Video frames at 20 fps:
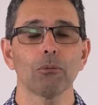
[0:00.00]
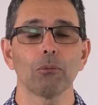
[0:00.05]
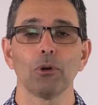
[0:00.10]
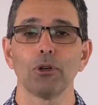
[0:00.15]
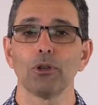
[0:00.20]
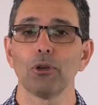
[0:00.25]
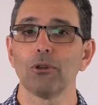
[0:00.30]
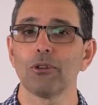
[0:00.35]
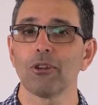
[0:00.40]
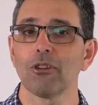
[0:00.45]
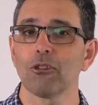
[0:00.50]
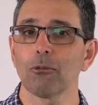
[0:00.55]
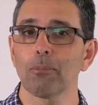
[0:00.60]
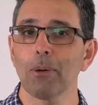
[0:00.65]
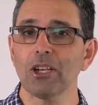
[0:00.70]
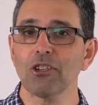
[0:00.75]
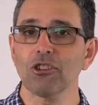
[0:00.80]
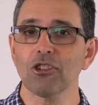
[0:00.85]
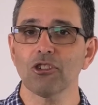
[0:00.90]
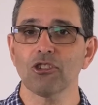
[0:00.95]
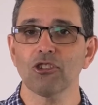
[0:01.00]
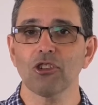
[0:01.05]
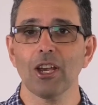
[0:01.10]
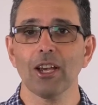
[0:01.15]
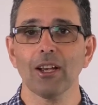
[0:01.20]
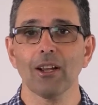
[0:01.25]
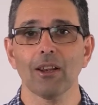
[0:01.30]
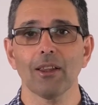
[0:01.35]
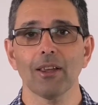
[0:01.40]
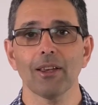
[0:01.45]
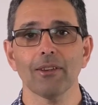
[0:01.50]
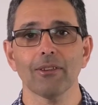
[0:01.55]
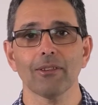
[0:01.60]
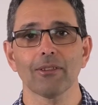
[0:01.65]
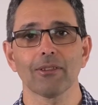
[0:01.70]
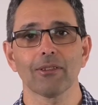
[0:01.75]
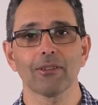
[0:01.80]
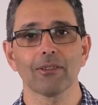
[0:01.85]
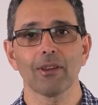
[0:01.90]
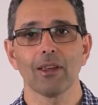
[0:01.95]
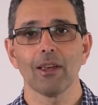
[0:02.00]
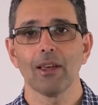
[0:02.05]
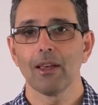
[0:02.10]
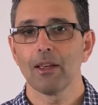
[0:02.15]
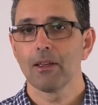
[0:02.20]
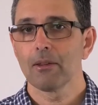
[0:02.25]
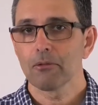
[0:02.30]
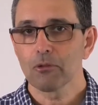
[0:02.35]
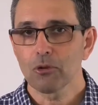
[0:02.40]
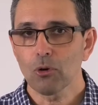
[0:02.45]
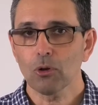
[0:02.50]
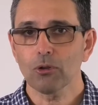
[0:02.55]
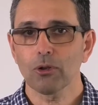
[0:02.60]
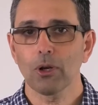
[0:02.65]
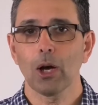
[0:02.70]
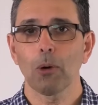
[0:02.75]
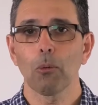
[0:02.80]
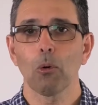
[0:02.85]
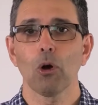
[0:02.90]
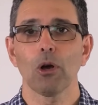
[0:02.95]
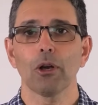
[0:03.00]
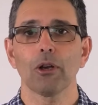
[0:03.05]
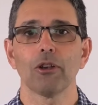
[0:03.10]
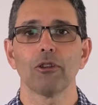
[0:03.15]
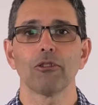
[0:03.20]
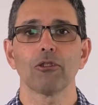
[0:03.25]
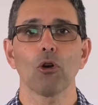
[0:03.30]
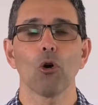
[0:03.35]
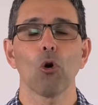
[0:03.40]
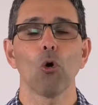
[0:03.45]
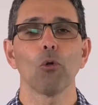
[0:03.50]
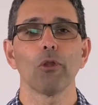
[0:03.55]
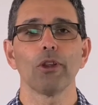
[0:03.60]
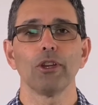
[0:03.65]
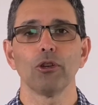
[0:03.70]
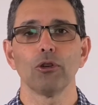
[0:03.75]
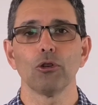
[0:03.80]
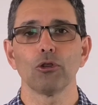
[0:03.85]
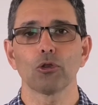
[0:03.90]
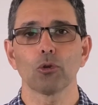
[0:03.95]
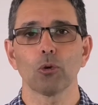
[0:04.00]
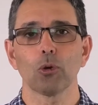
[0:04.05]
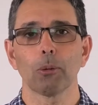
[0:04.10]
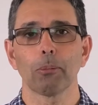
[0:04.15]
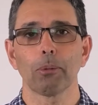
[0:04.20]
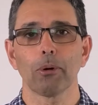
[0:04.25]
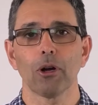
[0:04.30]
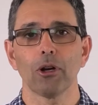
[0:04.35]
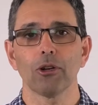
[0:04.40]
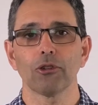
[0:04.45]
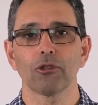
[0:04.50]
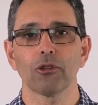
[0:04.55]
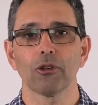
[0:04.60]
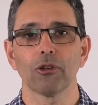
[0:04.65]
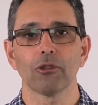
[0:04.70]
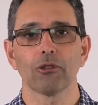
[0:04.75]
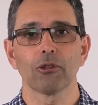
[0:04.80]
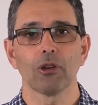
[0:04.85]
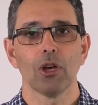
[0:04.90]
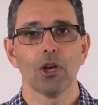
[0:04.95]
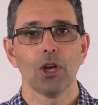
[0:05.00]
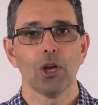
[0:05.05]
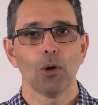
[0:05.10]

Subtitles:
We'll use inspection checklists, talk to our workers, all the usual approaches.